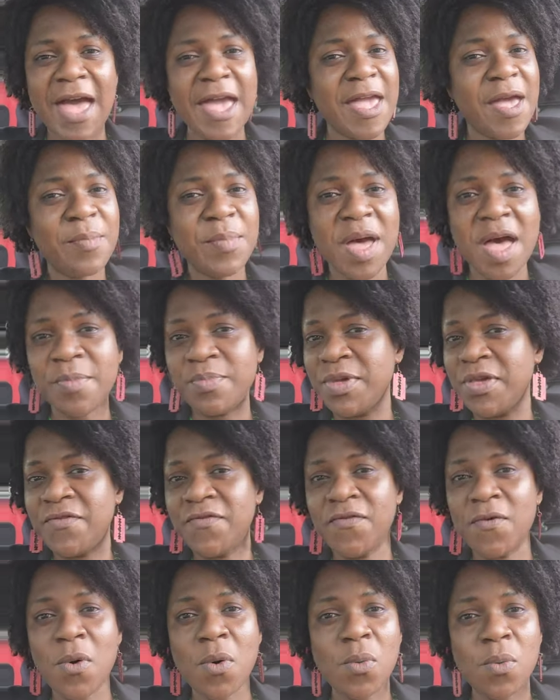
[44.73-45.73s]
I am
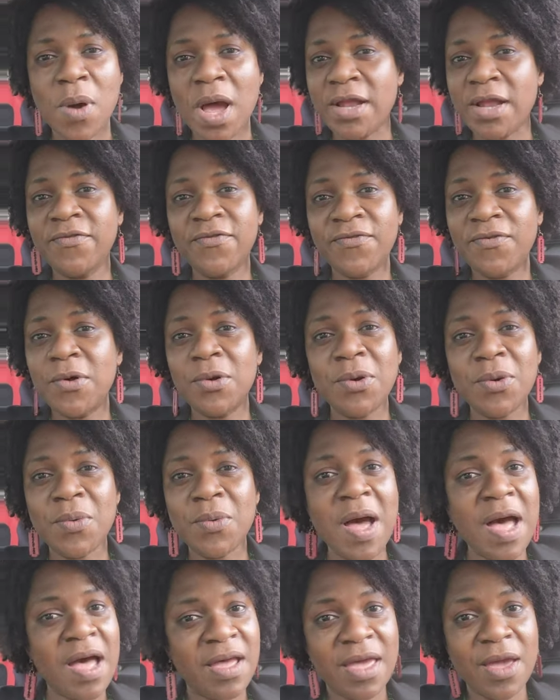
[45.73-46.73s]
happy for one
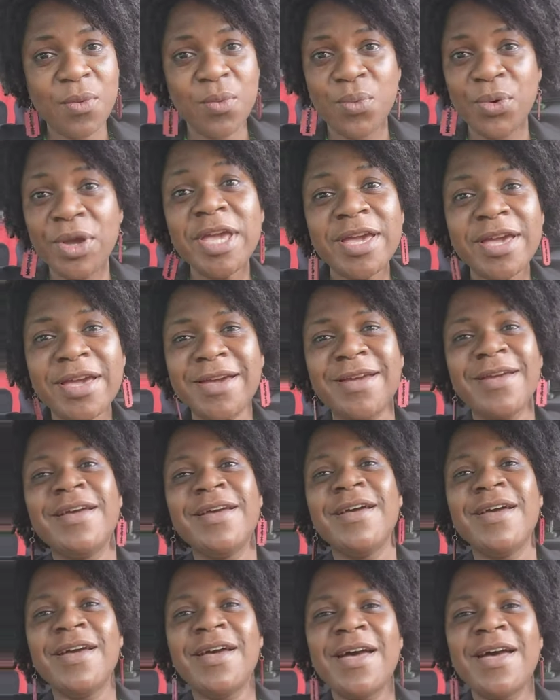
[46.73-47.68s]
follower a week.